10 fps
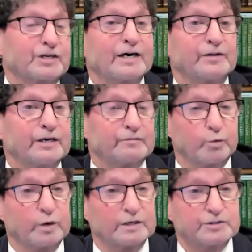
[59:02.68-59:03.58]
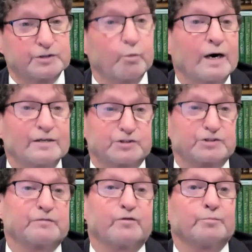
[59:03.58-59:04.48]
guy that ever was, the
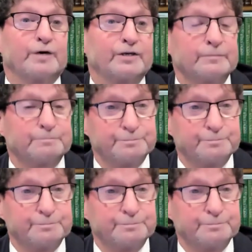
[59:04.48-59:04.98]
wisest of all men.